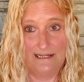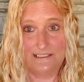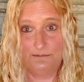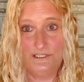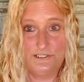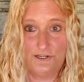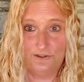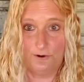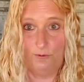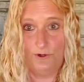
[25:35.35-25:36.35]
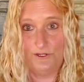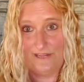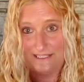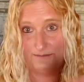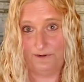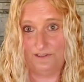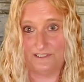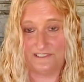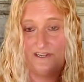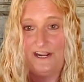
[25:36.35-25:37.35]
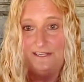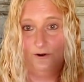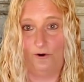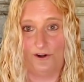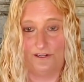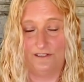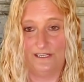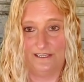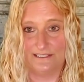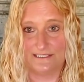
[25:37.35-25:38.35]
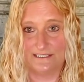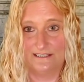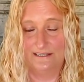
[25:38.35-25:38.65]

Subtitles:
So when you turn the corner, that's where the side garden is.